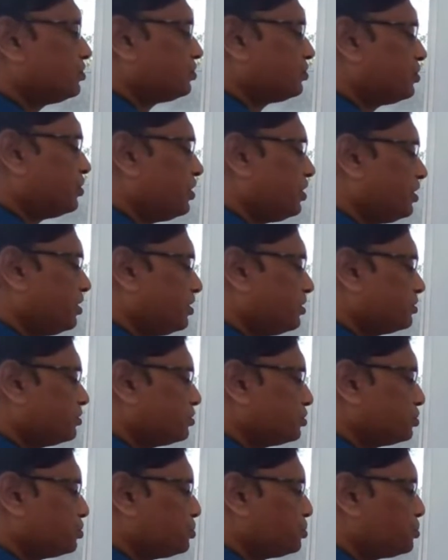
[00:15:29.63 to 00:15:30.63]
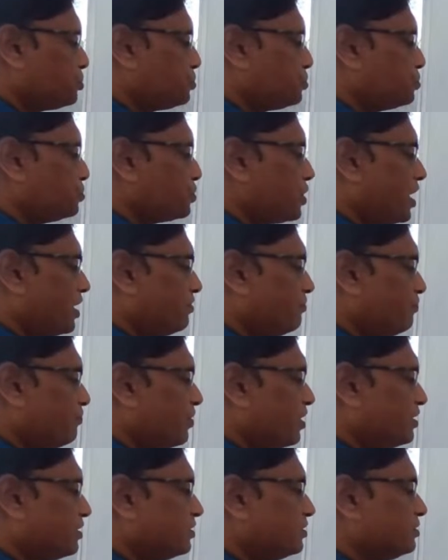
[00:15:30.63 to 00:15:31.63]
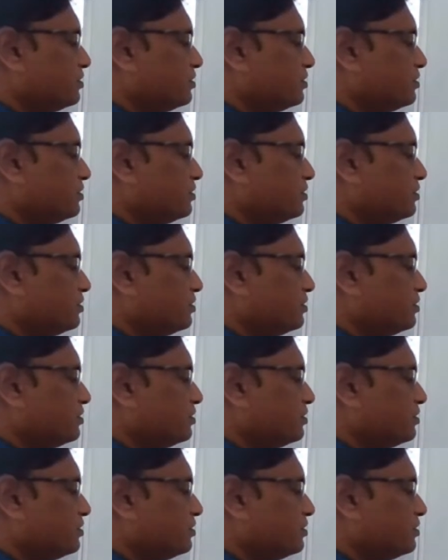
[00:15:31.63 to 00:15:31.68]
3, 2, and 1.